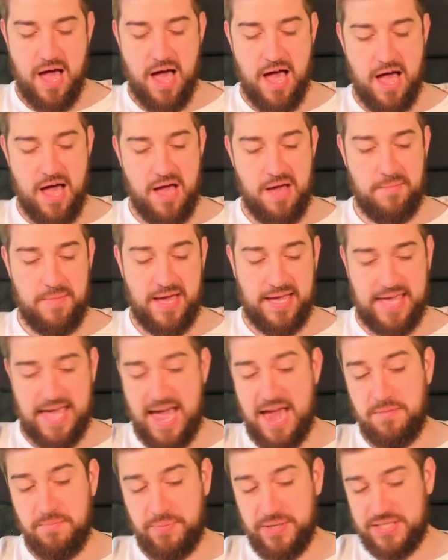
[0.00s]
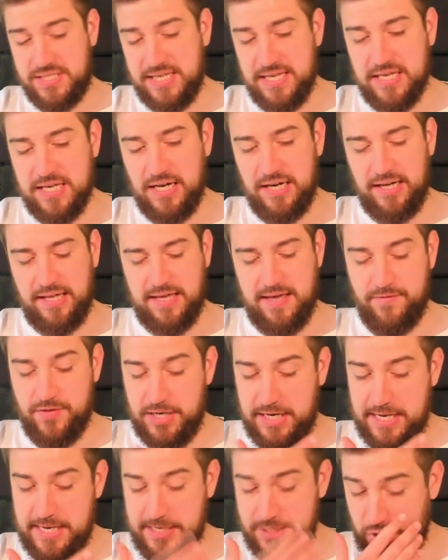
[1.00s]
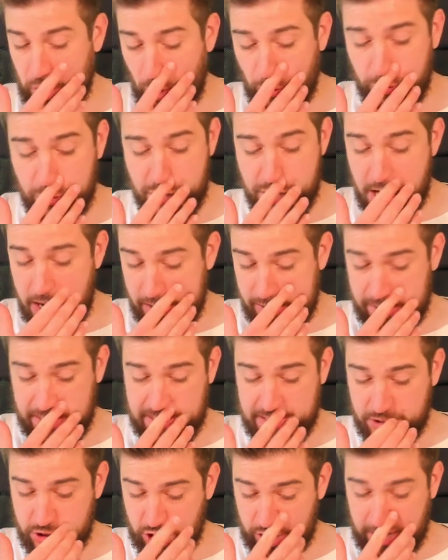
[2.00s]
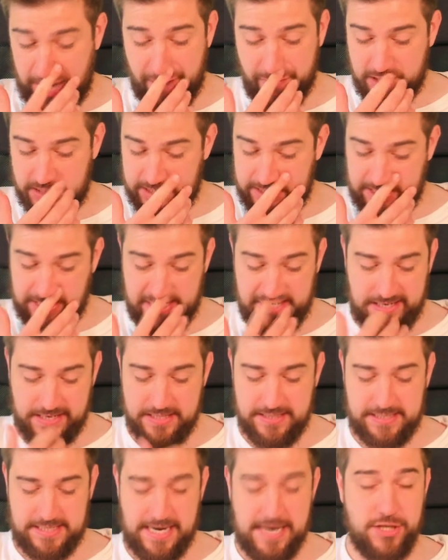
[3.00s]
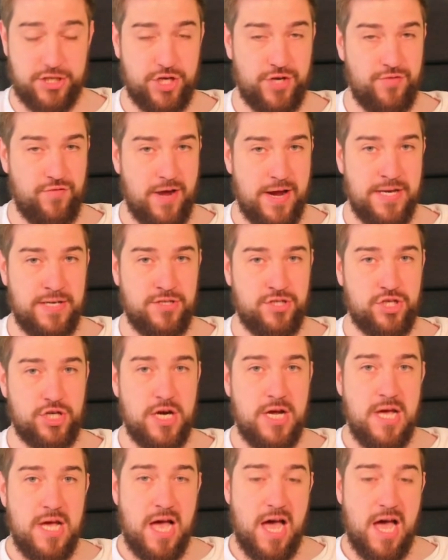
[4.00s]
Again, particularly given he's got the 9-inch guaranteed Contagion range,